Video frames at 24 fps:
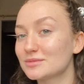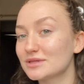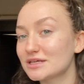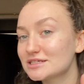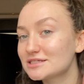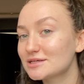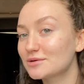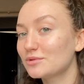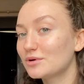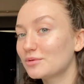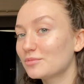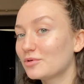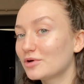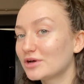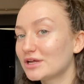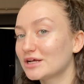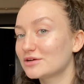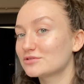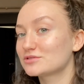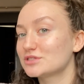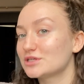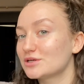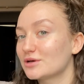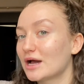things I want to point
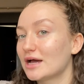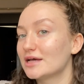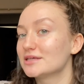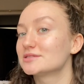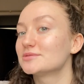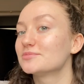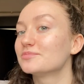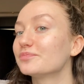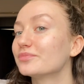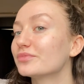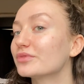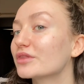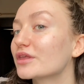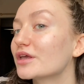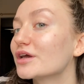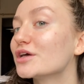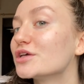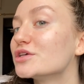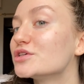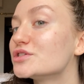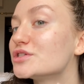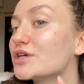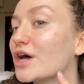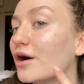out to you guys.
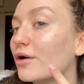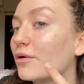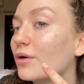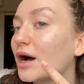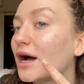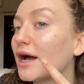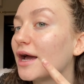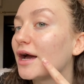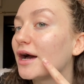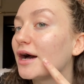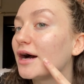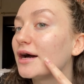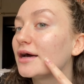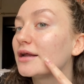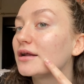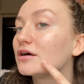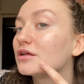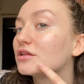So I had a